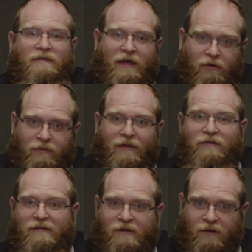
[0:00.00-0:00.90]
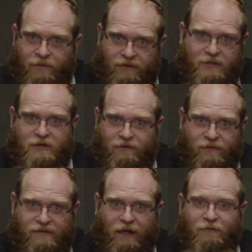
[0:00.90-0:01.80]
that Rav Yussie Zakutinsky
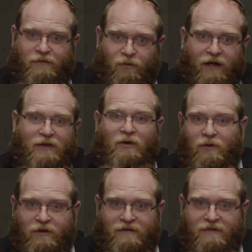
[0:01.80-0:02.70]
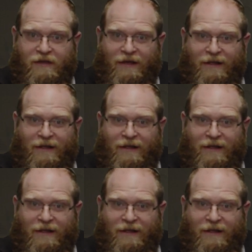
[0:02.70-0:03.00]
himself was riding a horse.